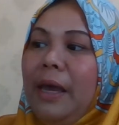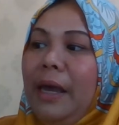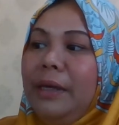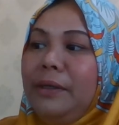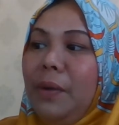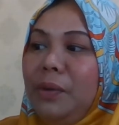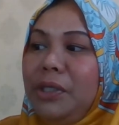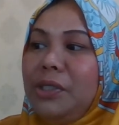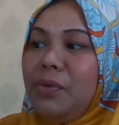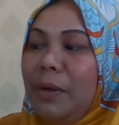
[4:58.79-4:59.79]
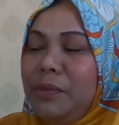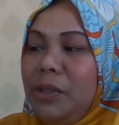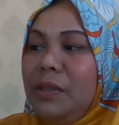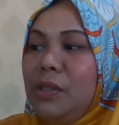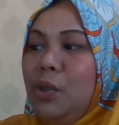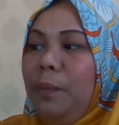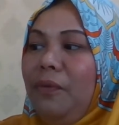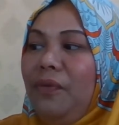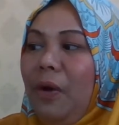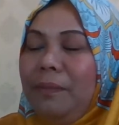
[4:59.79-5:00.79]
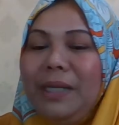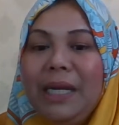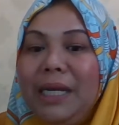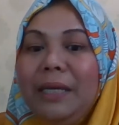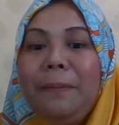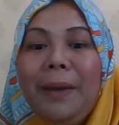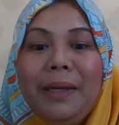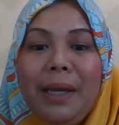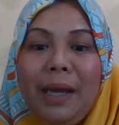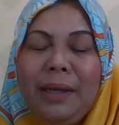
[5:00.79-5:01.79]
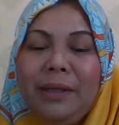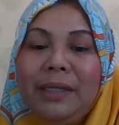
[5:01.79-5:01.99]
No disruptions to perform daily ibadah.